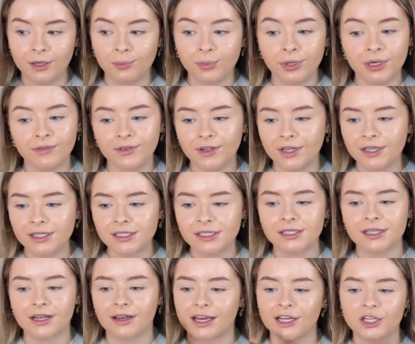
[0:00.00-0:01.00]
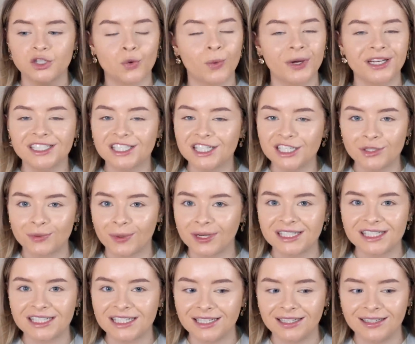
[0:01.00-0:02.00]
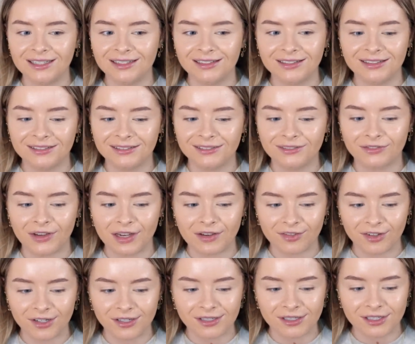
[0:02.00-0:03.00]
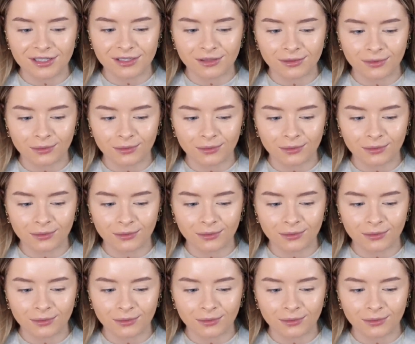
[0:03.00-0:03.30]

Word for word: previous like 2020 favorites.